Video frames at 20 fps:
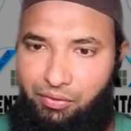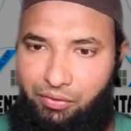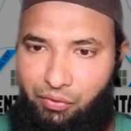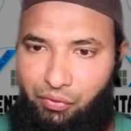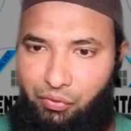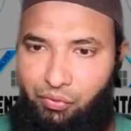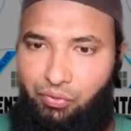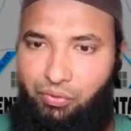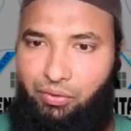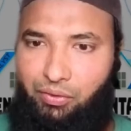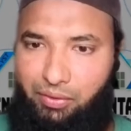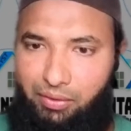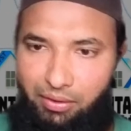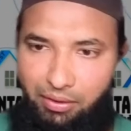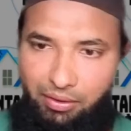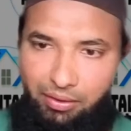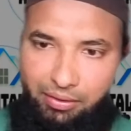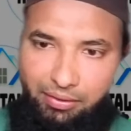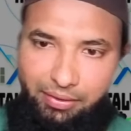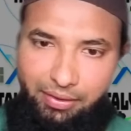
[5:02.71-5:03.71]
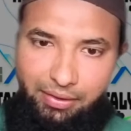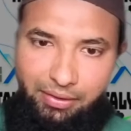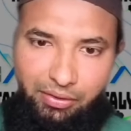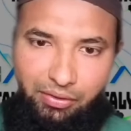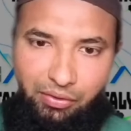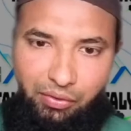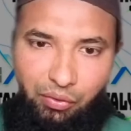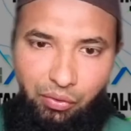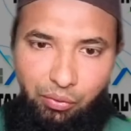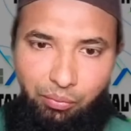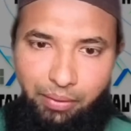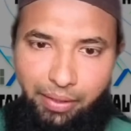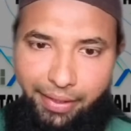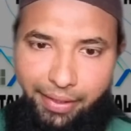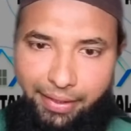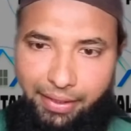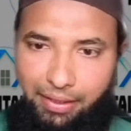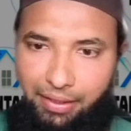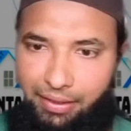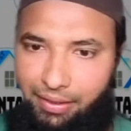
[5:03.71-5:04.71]
Don't uh, just go
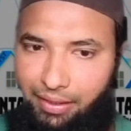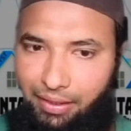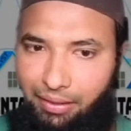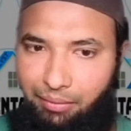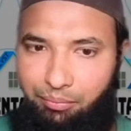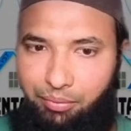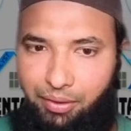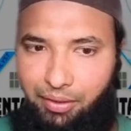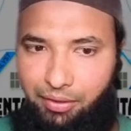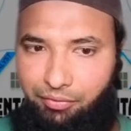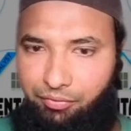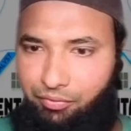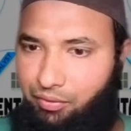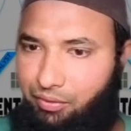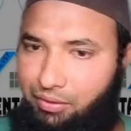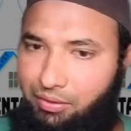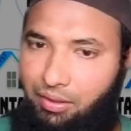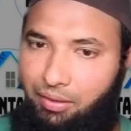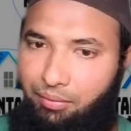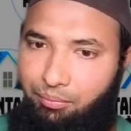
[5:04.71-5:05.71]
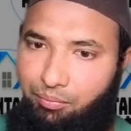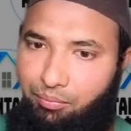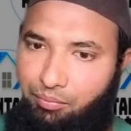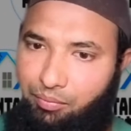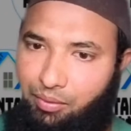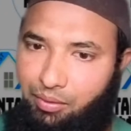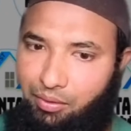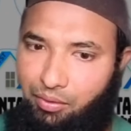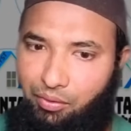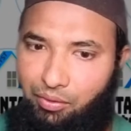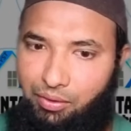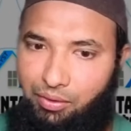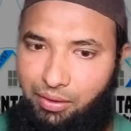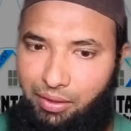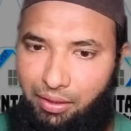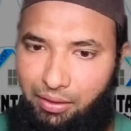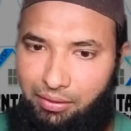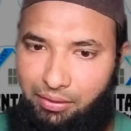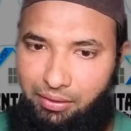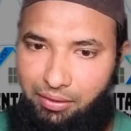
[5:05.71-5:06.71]
blindly and believe on some or
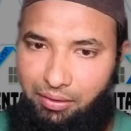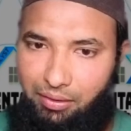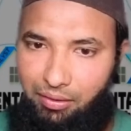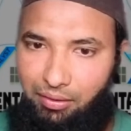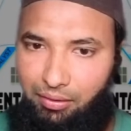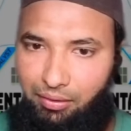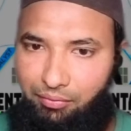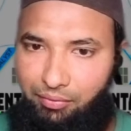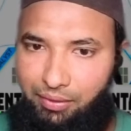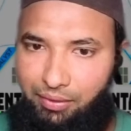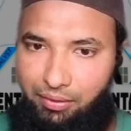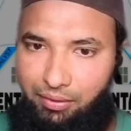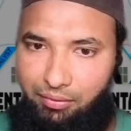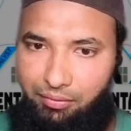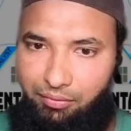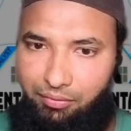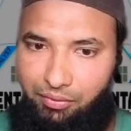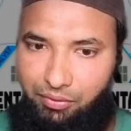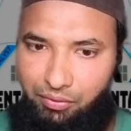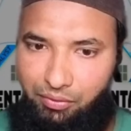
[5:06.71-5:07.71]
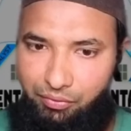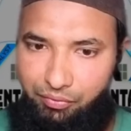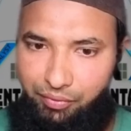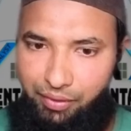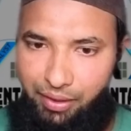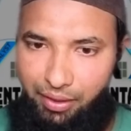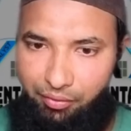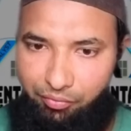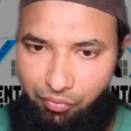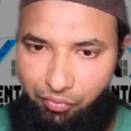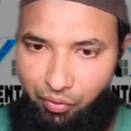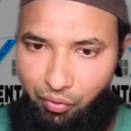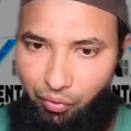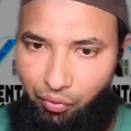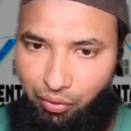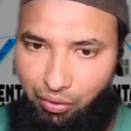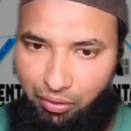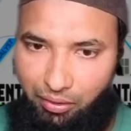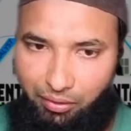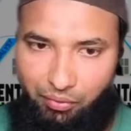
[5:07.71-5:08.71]
the other uh, one. So we have
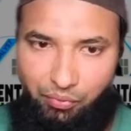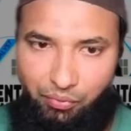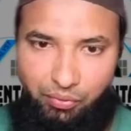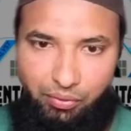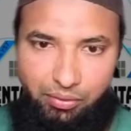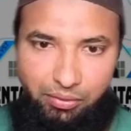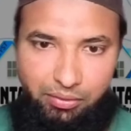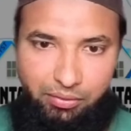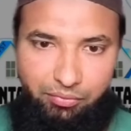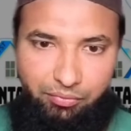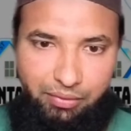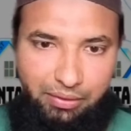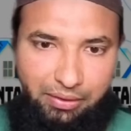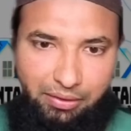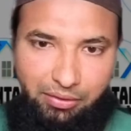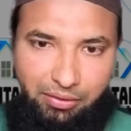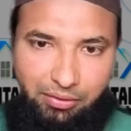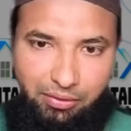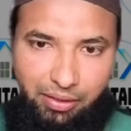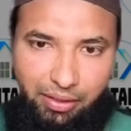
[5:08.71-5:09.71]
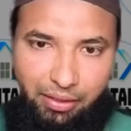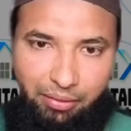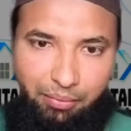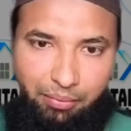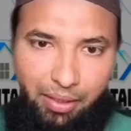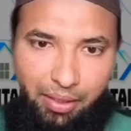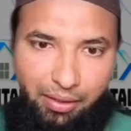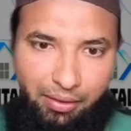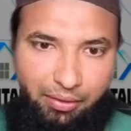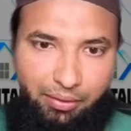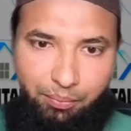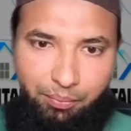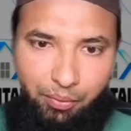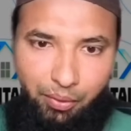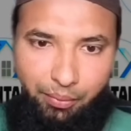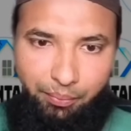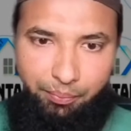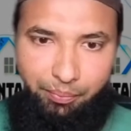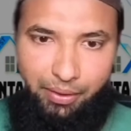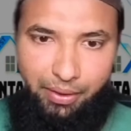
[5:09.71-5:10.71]
all the routes which is marked
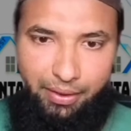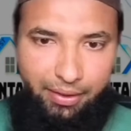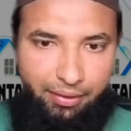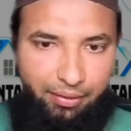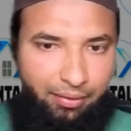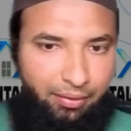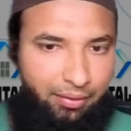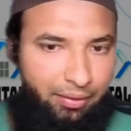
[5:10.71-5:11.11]
properly.